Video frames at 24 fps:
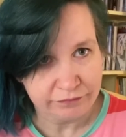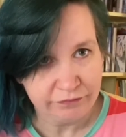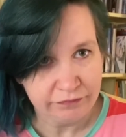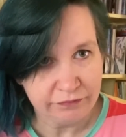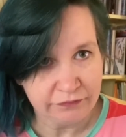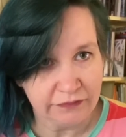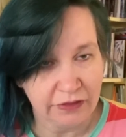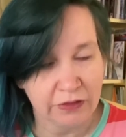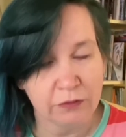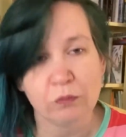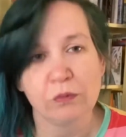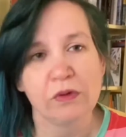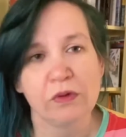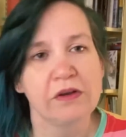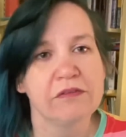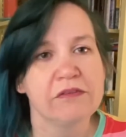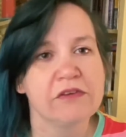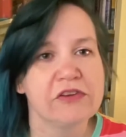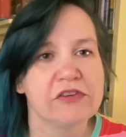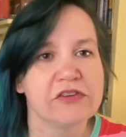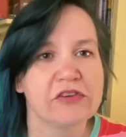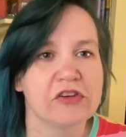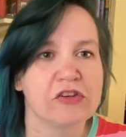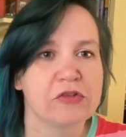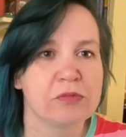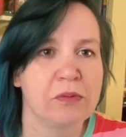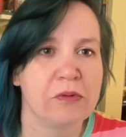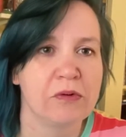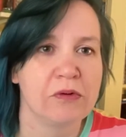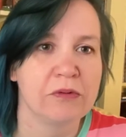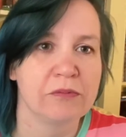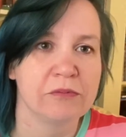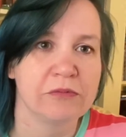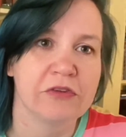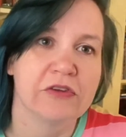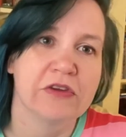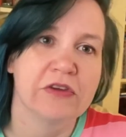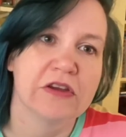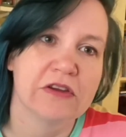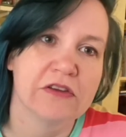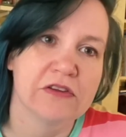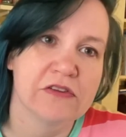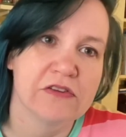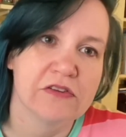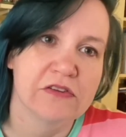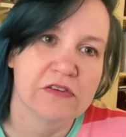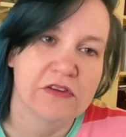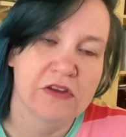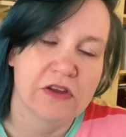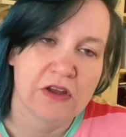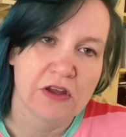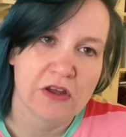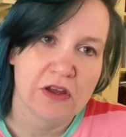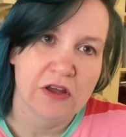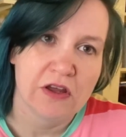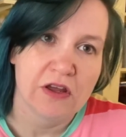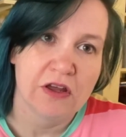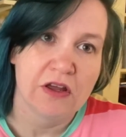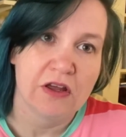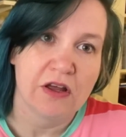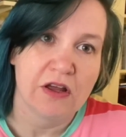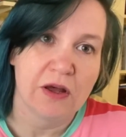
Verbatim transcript: And one of these such poems is a